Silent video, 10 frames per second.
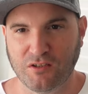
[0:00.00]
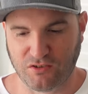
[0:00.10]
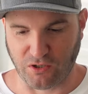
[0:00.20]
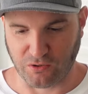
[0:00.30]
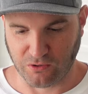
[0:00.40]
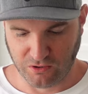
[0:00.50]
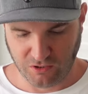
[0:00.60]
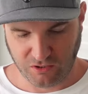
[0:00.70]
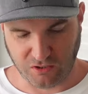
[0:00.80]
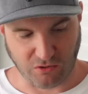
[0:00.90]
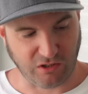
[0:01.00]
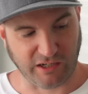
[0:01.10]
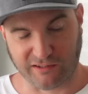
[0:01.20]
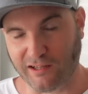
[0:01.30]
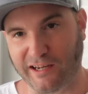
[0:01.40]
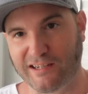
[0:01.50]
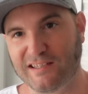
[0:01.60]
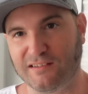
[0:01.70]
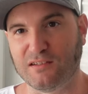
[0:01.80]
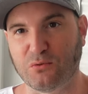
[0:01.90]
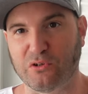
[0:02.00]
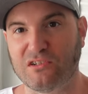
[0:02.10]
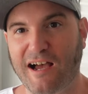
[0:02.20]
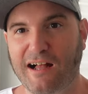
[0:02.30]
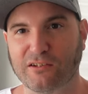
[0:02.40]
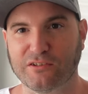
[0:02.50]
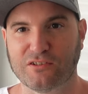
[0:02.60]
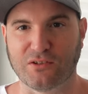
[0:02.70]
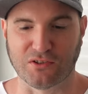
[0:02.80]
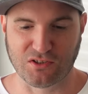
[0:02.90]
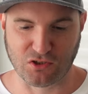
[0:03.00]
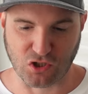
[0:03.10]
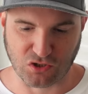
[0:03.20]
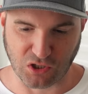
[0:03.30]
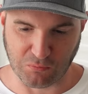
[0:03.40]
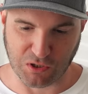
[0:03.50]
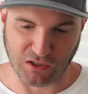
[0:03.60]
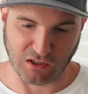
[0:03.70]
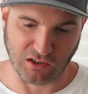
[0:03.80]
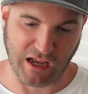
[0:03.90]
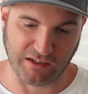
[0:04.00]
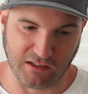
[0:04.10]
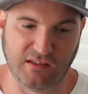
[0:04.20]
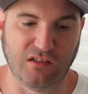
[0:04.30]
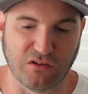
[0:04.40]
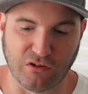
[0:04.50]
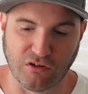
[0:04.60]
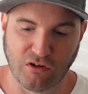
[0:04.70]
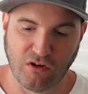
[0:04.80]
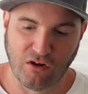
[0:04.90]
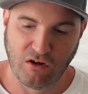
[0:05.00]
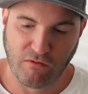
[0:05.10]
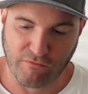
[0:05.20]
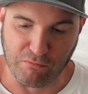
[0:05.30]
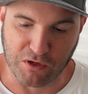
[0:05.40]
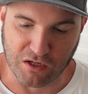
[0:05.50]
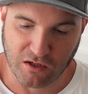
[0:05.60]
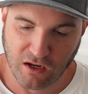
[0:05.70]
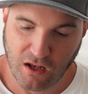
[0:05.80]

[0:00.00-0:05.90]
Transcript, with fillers: So you know, like like I said, these were a dollar. So this is just going to be a lot easier for me.